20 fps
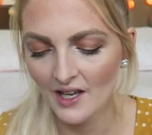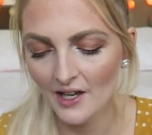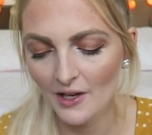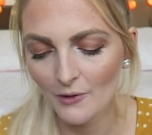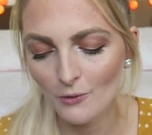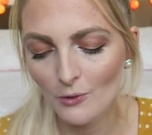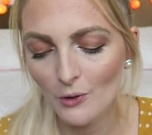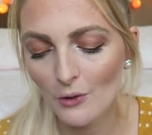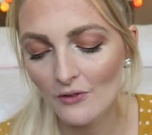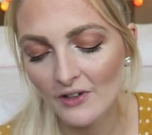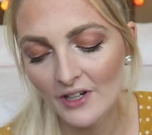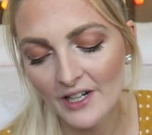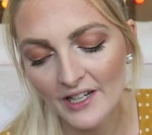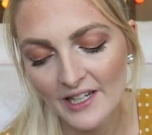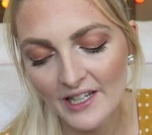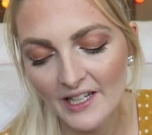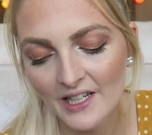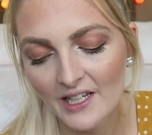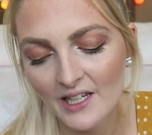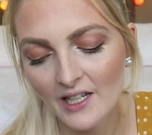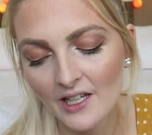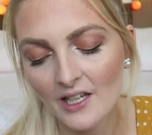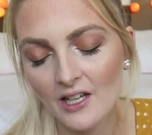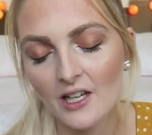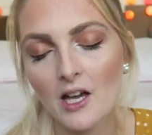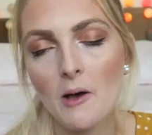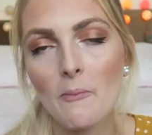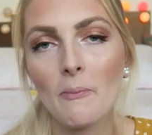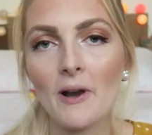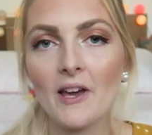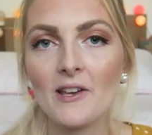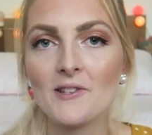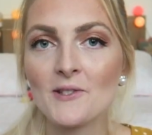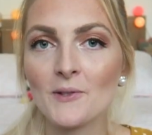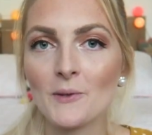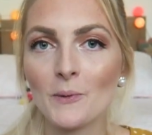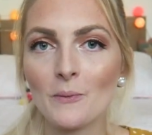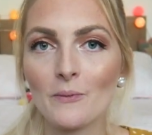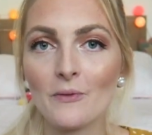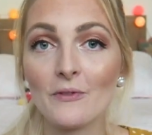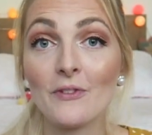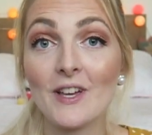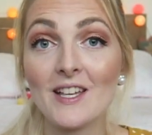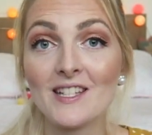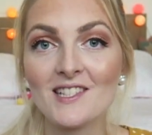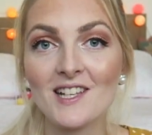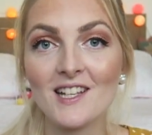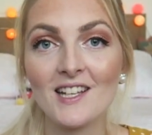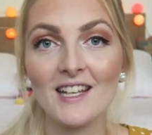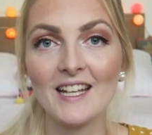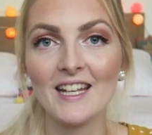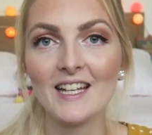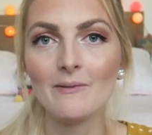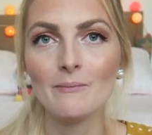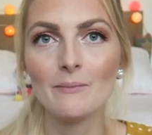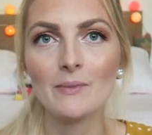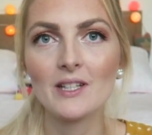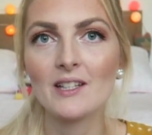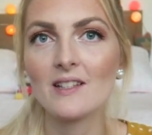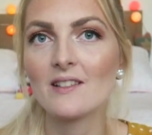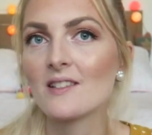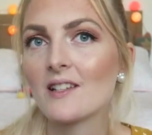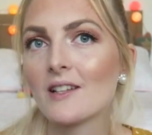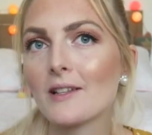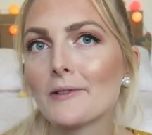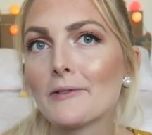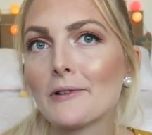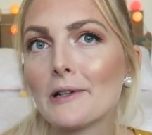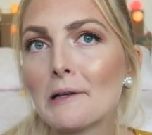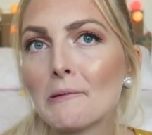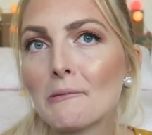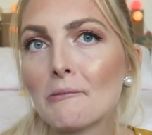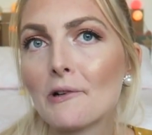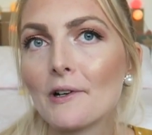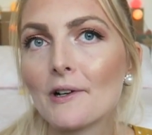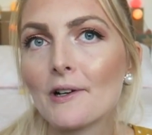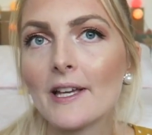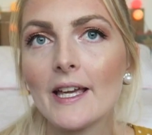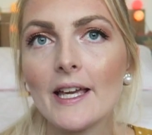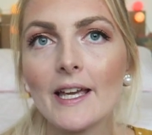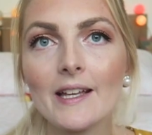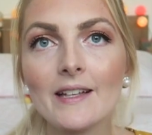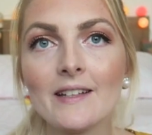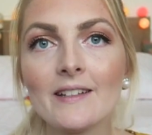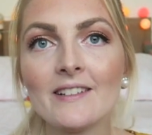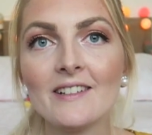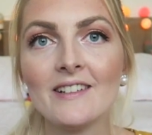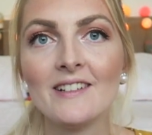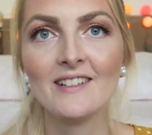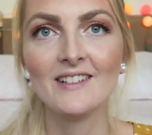I already applied some Vaseline, but it's not really working.